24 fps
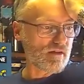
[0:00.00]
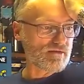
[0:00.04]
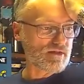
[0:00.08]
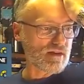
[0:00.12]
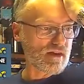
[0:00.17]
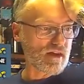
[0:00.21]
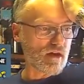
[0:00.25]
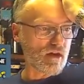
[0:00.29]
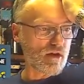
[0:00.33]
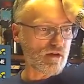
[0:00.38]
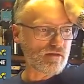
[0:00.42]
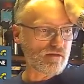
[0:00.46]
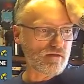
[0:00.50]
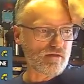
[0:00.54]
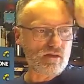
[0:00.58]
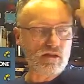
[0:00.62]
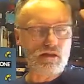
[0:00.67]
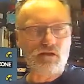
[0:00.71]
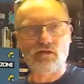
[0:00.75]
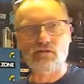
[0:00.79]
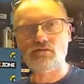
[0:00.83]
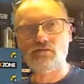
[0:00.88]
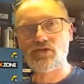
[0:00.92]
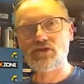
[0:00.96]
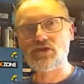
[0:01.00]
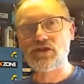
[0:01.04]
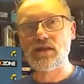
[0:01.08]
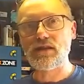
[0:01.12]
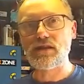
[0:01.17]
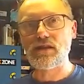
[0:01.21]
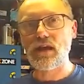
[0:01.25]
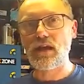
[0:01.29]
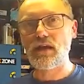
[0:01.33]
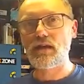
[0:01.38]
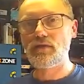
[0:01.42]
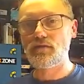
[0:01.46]
to get hold of a little machine
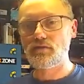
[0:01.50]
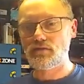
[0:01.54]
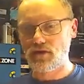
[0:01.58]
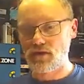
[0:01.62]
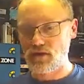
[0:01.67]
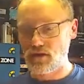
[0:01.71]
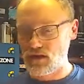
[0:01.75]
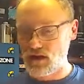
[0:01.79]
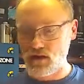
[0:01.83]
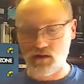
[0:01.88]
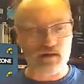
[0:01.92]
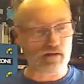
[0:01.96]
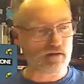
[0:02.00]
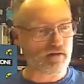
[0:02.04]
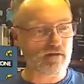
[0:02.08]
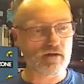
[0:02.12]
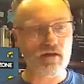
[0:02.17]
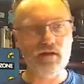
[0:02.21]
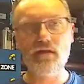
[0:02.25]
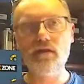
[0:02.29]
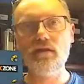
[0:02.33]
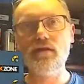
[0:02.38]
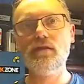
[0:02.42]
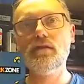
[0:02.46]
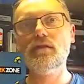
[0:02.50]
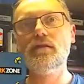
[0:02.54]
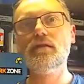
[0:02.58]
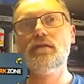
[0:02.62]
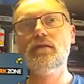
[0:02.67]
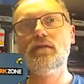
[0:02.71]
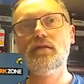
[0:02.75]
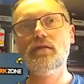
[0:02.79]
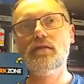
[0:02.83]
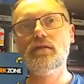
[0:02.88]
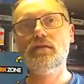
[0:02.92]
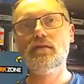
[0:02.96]
lathe, one of the kind
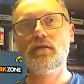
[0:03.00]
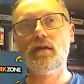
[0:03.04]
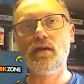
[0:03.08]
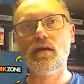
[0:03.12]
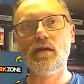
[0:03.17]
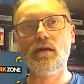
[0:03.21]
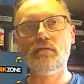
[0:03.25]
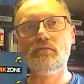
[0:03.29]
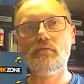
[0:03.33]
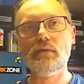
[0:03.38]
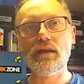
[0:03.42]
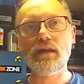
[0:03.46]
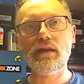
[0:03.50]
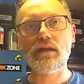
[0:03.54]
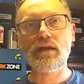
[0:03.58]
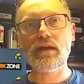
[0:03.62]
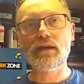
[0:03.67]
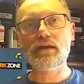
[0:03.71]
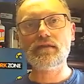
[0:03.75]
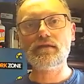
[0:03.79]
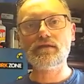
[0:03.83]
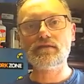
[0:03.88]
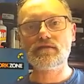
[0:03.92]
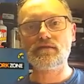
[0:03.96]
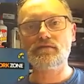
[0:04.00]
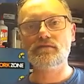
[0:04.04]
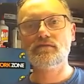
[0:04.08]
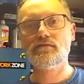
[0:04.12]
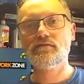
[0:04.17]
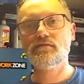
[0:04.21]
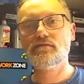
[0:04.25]
of mini lathes,